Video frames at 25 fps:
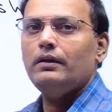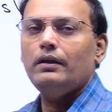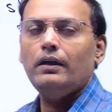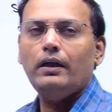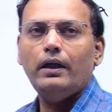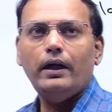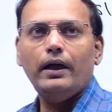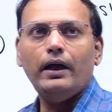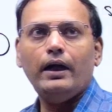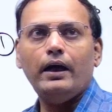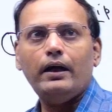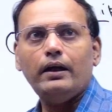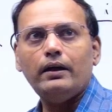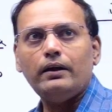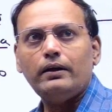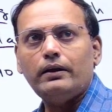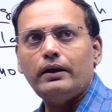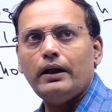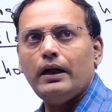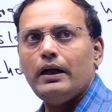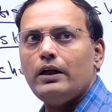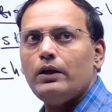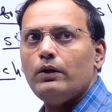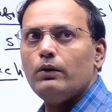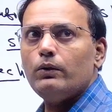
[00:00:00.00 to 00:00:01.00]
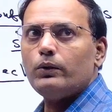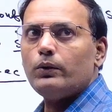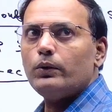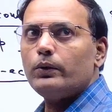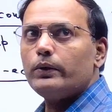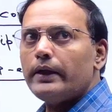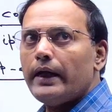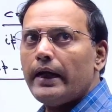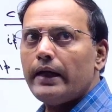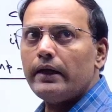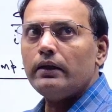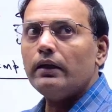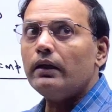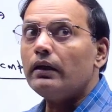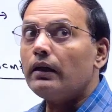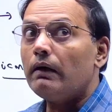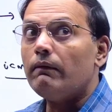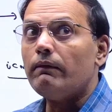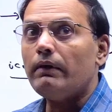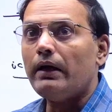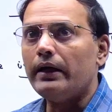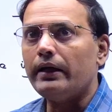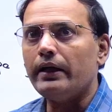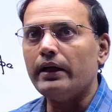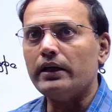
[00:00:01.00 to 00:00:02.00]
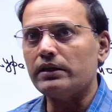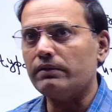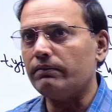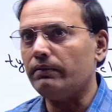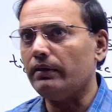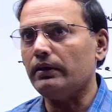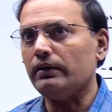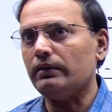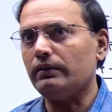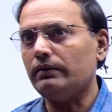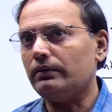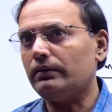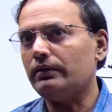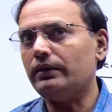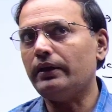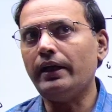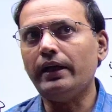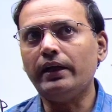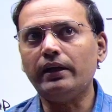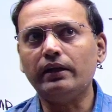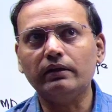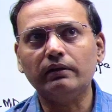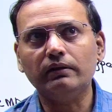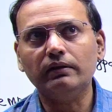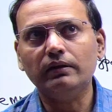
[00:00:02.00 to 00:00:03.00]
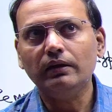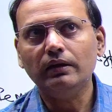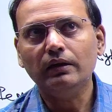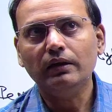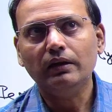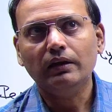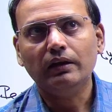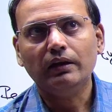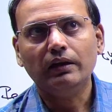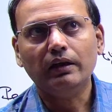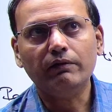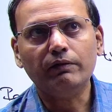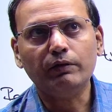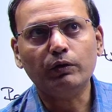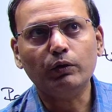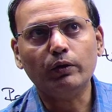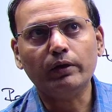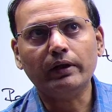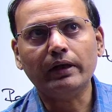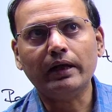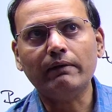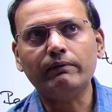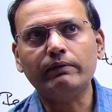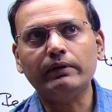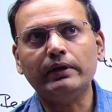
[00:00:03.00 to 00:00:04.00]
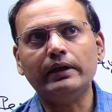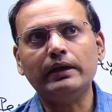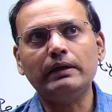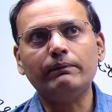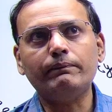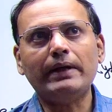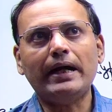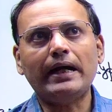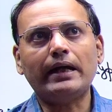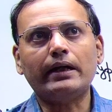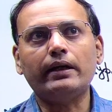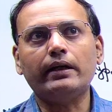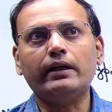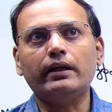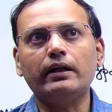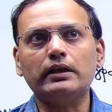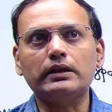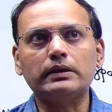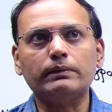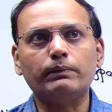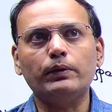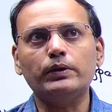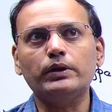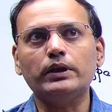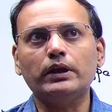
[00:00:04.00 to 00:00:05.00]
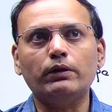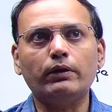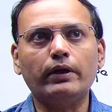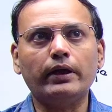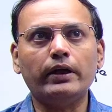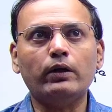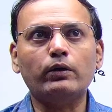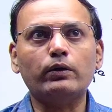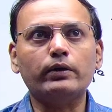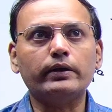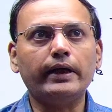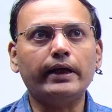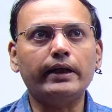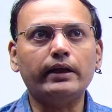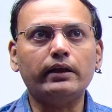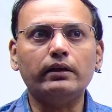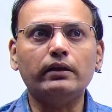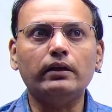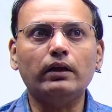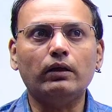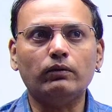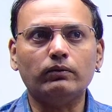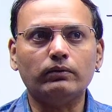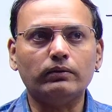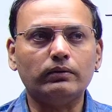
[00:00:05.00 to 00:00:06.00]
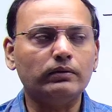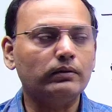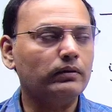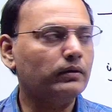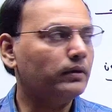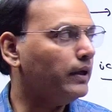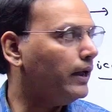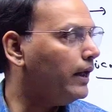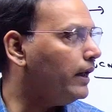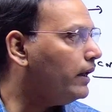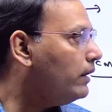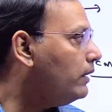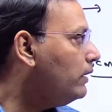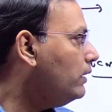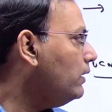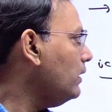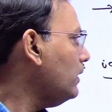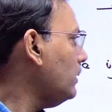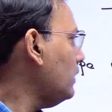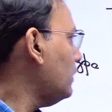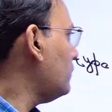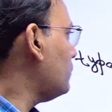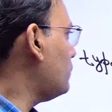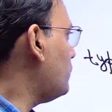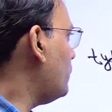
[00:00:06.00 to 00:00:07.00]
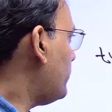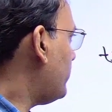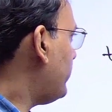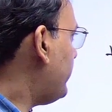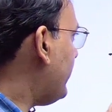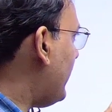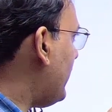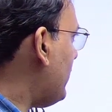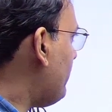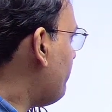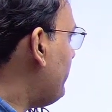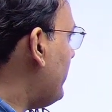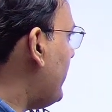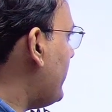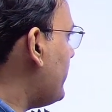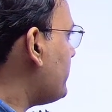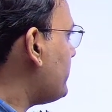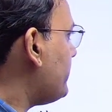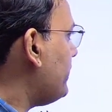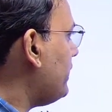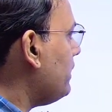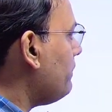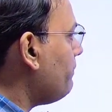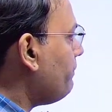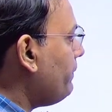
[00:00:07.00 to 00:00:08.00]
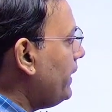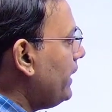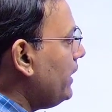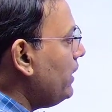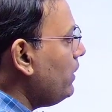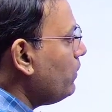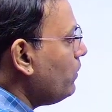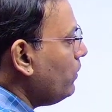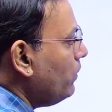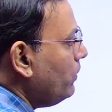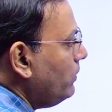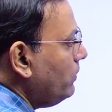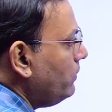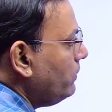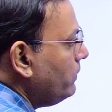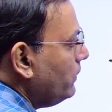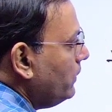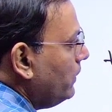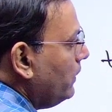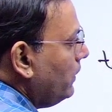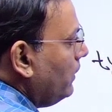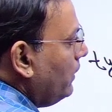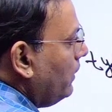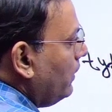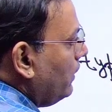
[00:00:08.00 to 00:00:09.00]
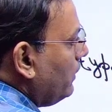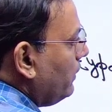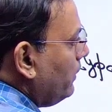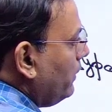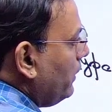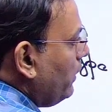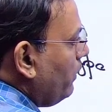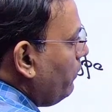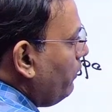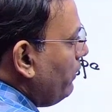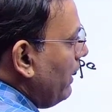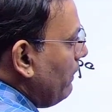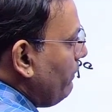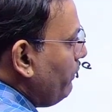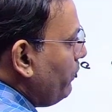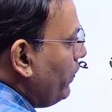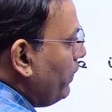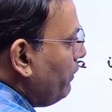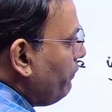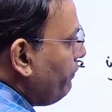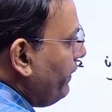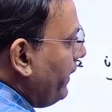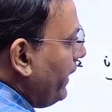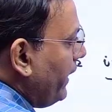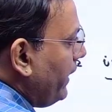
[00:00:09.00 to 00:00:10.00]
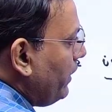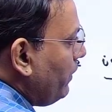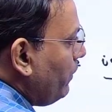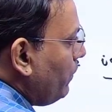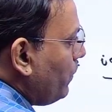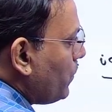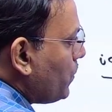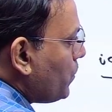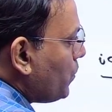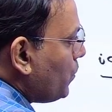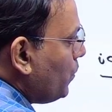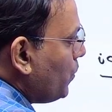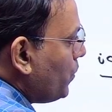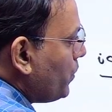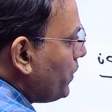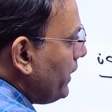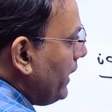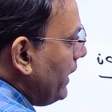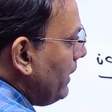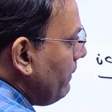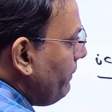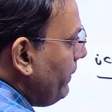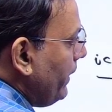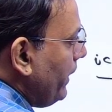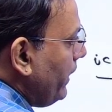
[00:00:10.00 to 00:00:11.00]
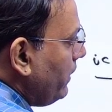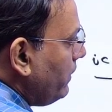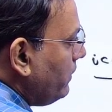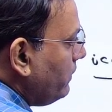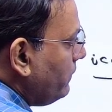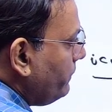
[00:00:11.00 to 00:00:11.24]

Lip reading: and tell you to write the command as well, right? If you don't have any practical exposure, you cannot write it down, right? So type ICMP echo, then you have to define your source IP.